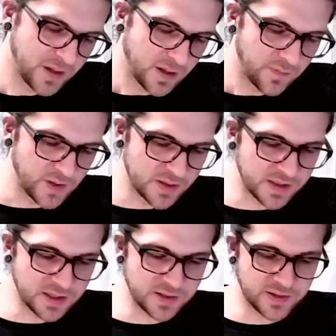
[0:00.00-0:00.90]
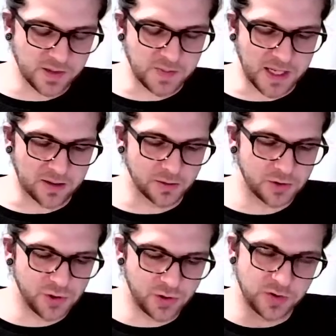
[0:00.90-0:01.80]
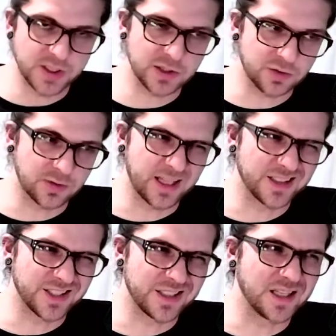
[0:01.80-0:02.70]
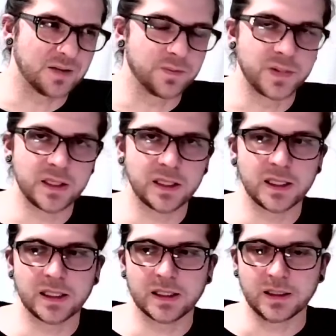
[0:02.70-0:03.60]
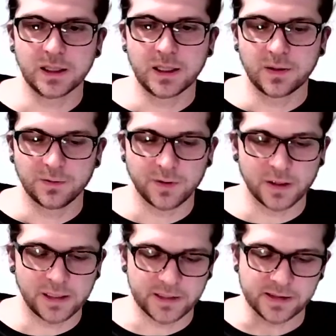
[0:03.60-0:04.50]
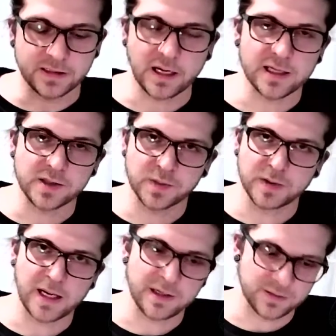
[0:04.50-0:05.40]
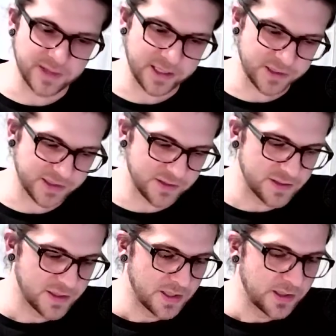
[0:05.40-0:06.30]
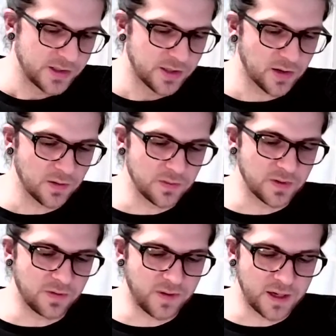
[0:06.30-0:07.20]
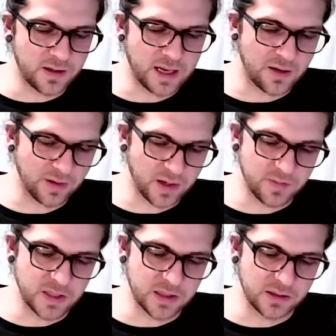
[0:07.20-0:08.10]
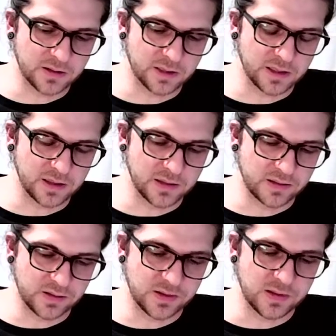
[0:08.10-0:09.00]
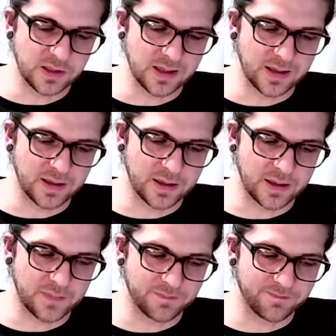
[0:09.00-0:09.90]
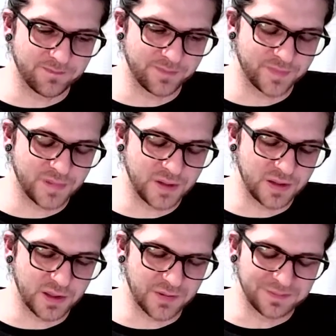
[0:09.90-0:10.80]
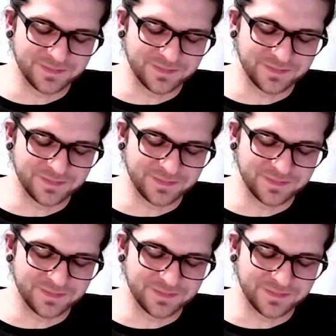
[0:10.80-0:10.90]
This is about choosing a direction and being very concise with that direction. So the final outcome here is, uh, you know,